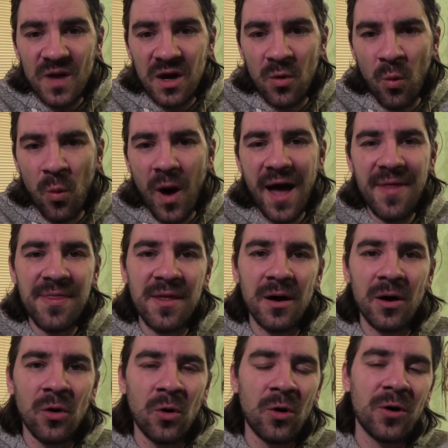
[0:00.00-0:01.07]
one
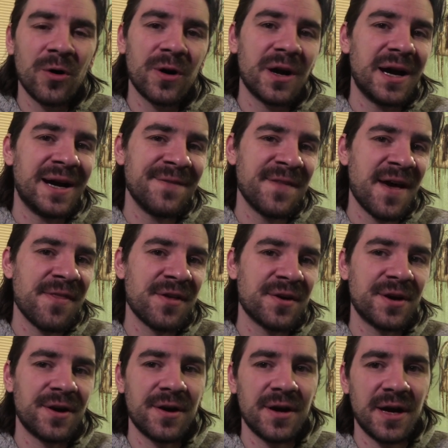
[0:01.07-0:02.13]
or
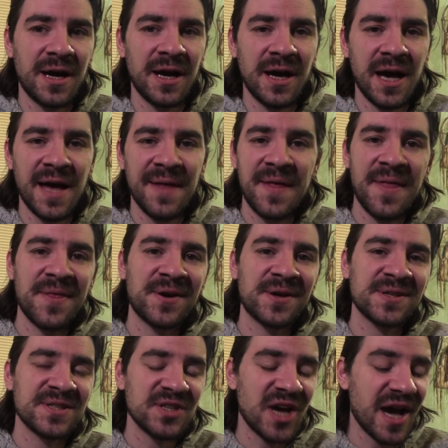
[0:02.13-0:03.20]
another another
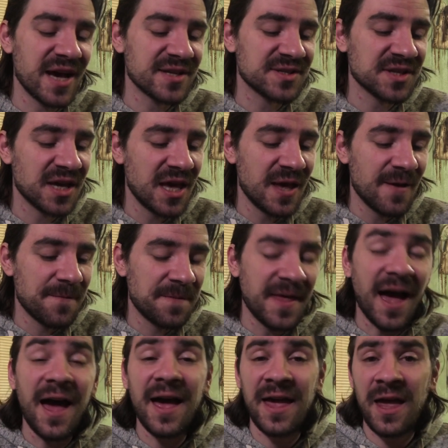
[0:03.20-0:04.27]
task,
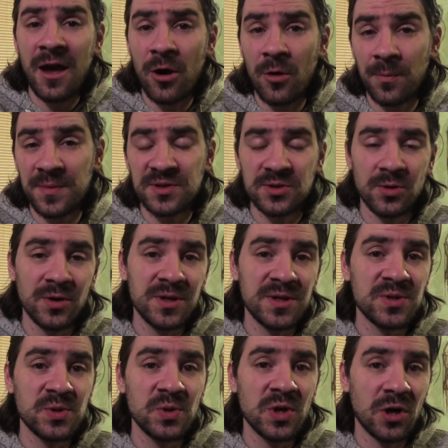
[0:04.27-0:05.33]
that help is going
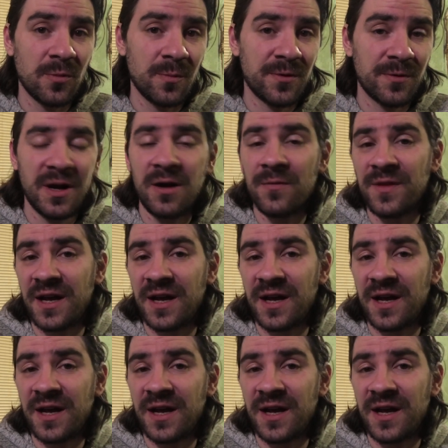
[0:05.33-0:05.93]
to come around.